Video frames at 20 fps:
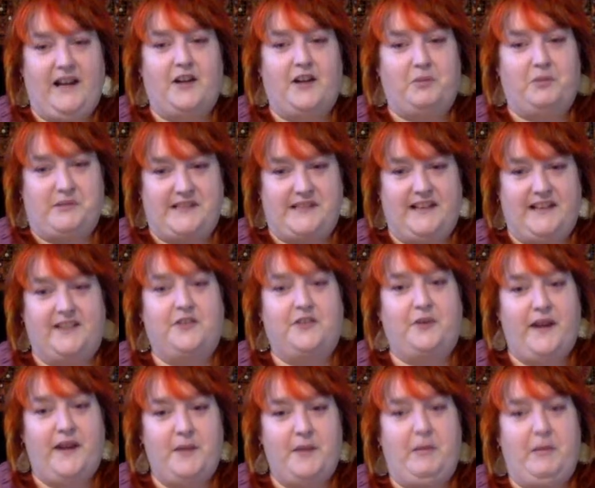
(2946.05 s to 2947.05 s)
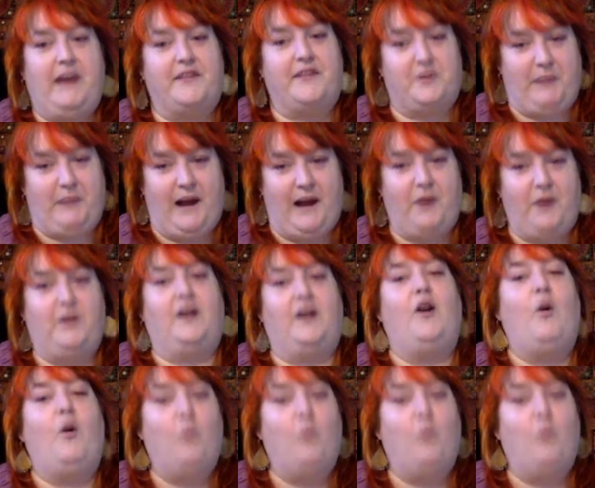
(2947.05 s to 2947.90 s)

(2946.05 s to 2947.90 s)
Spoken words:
100%. Gray Panther power,